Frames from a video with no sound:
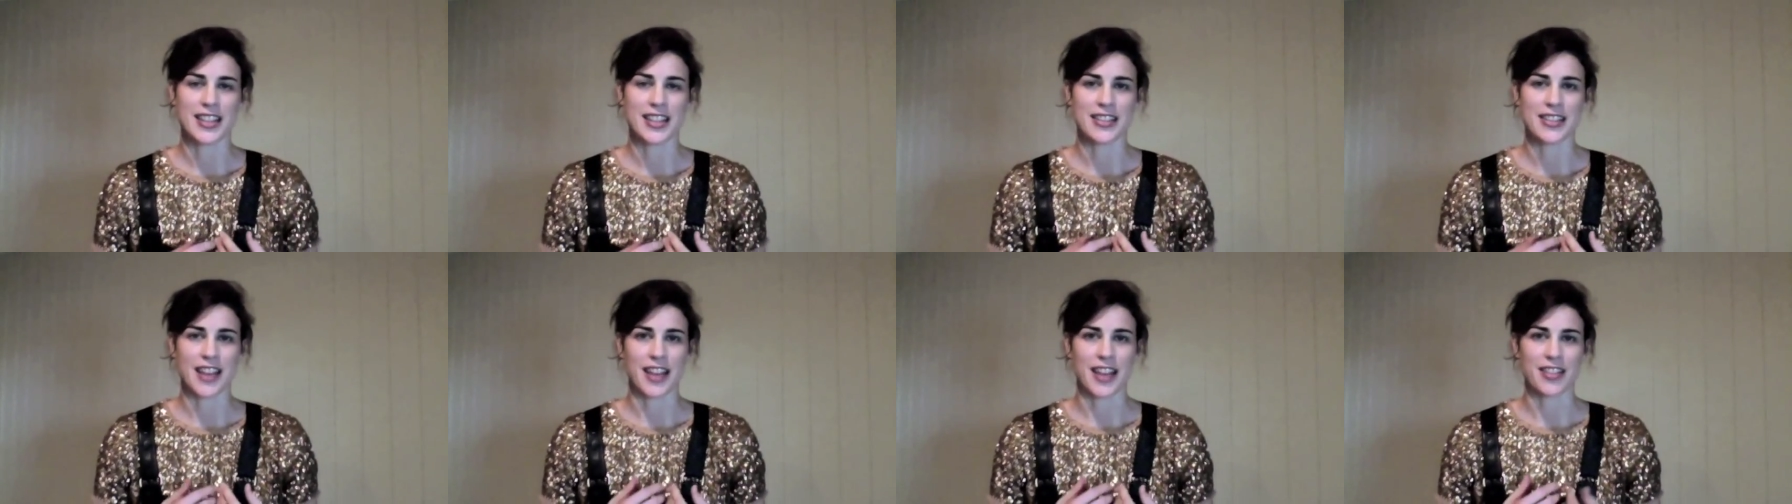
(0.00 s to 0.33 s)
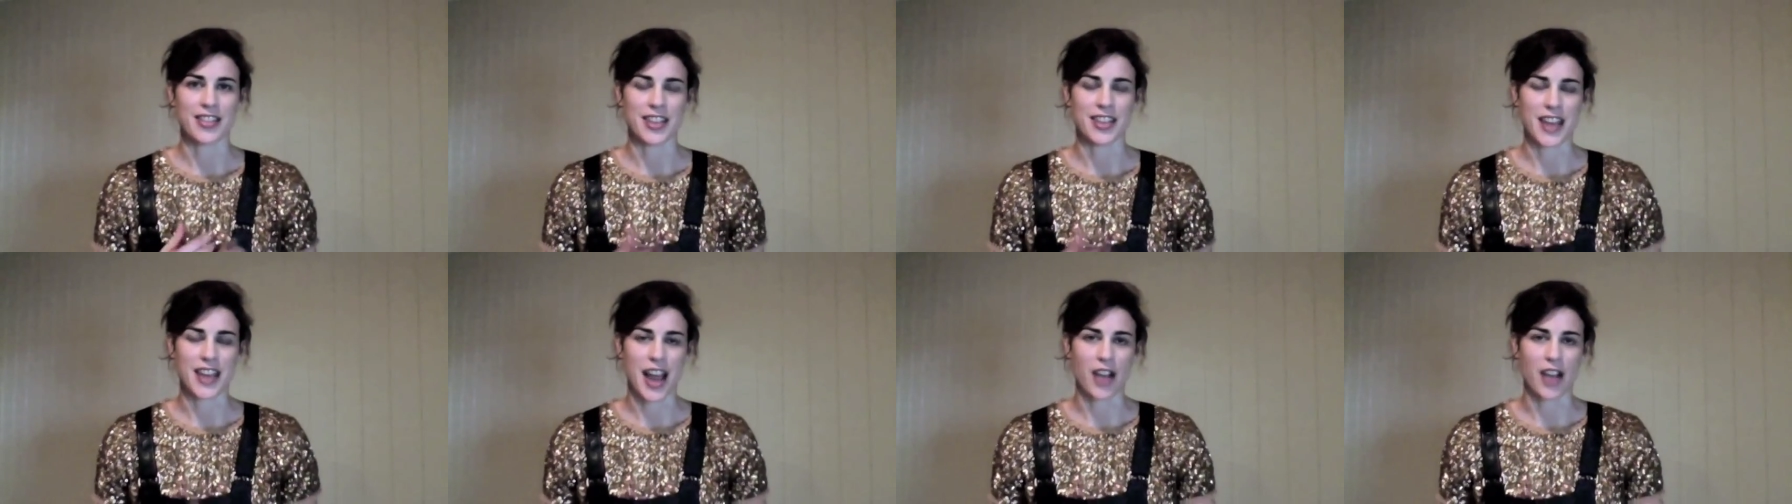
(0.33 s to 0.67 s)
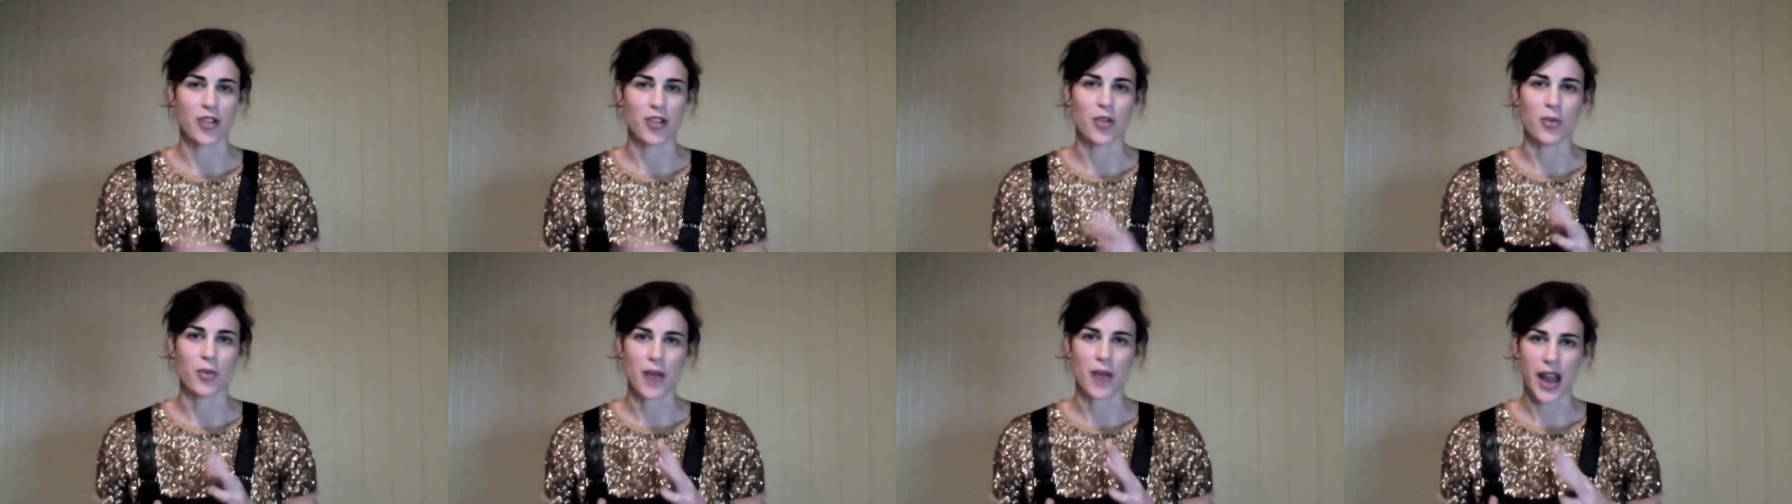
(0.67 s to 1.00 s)
that the
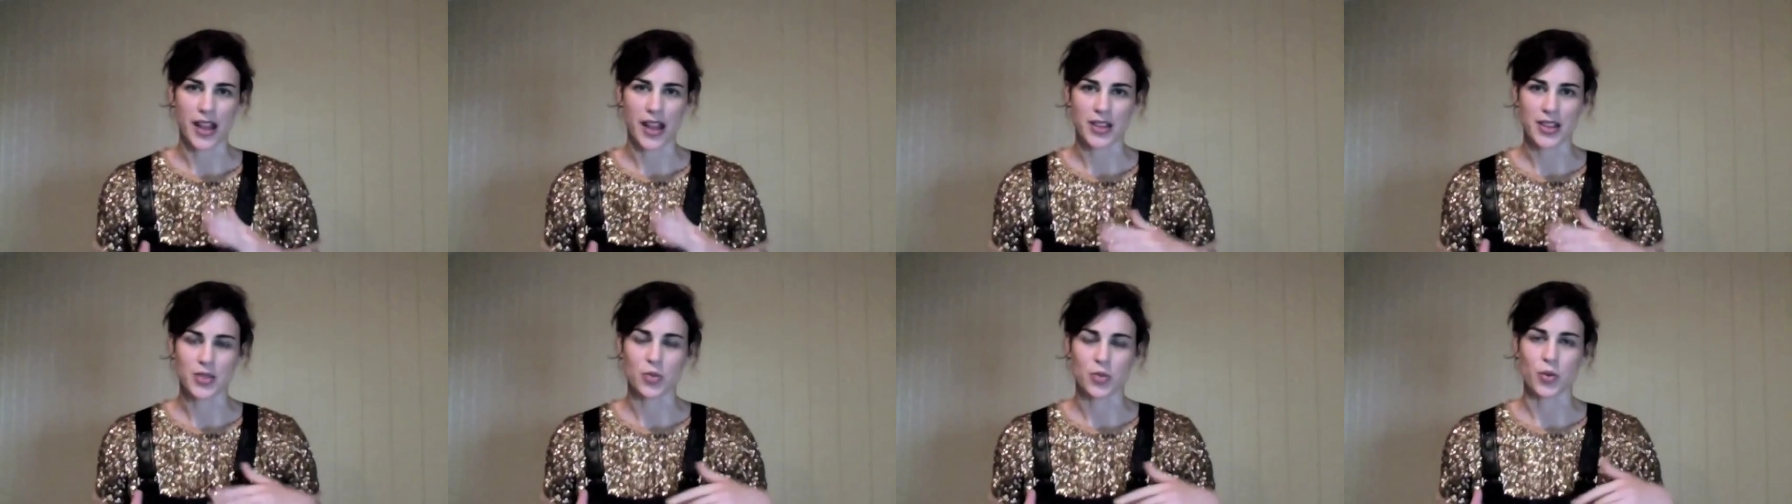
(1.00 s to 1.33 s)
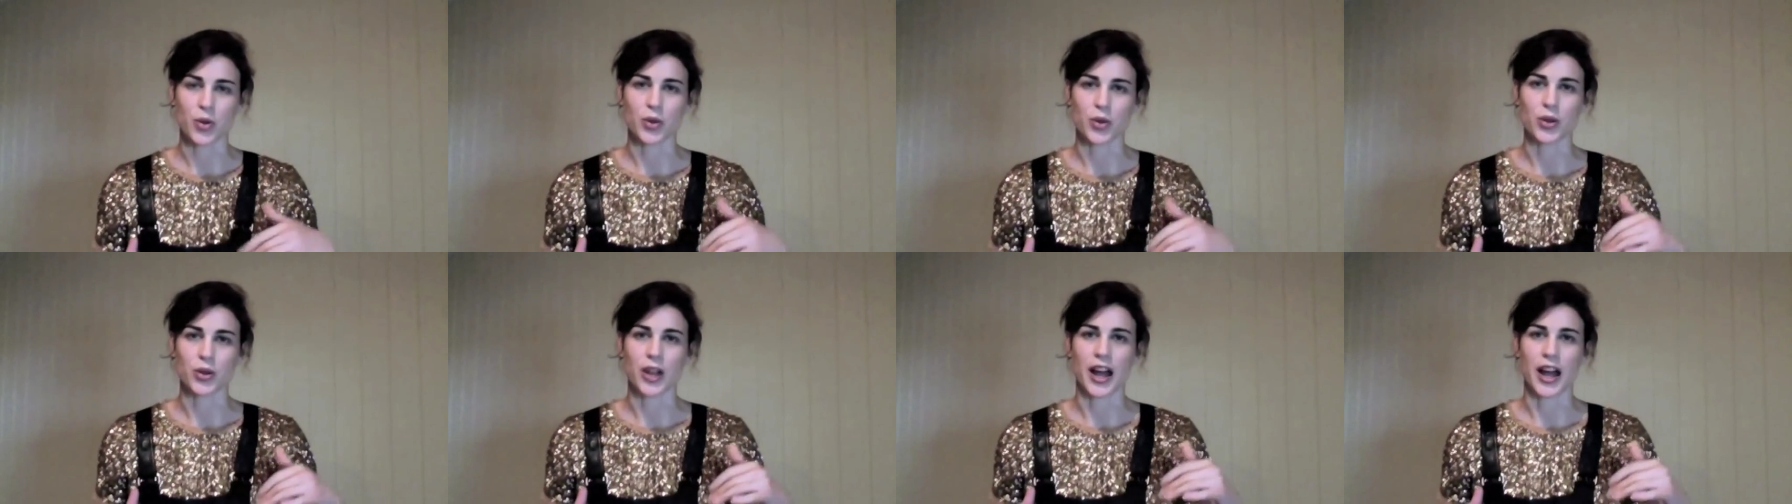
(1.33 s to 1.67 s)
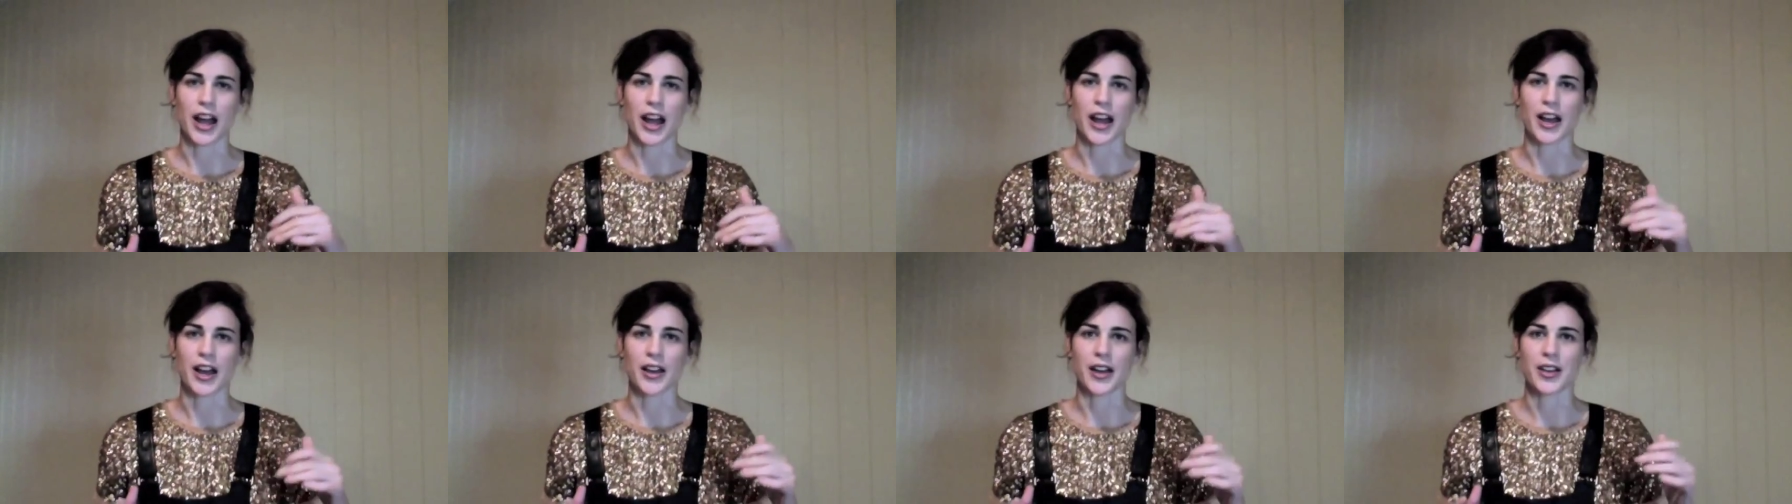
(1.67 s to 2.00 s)
acrobats will
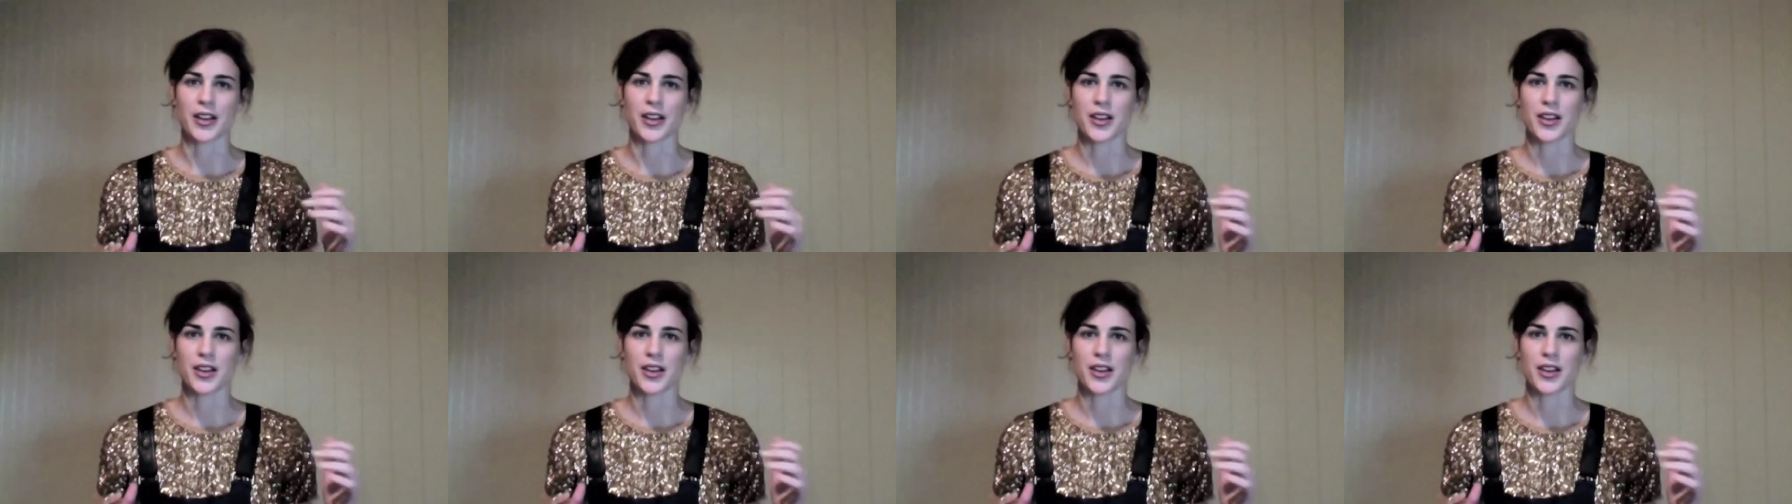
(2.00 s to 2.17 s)
uh,